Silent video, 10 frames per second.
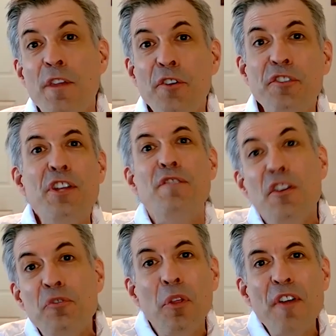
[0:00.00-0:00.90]
There's
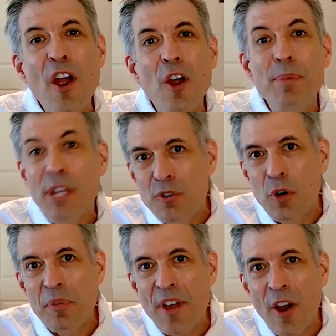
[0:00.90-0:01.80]
individual therapy,
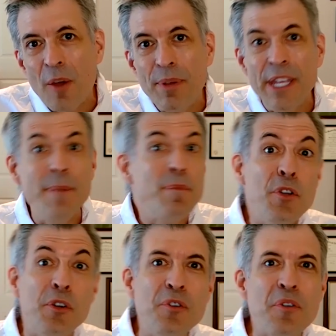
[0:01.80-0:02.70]
group therapy.
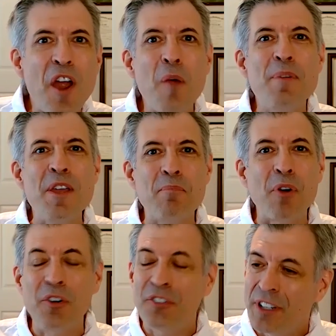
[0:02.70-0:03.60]
You can do therapy in
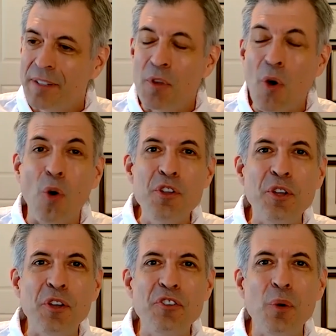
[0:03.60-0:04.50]
person or you
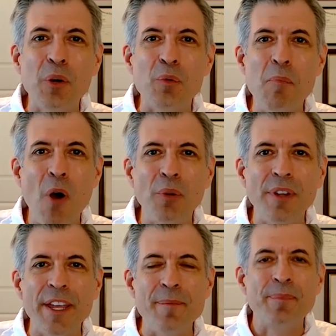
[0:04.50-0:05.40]
can do it
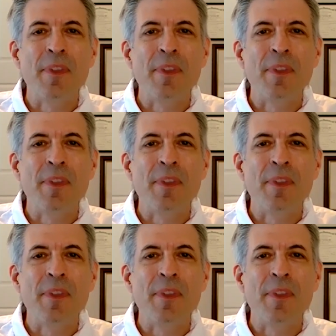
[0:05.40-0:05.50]
remotely.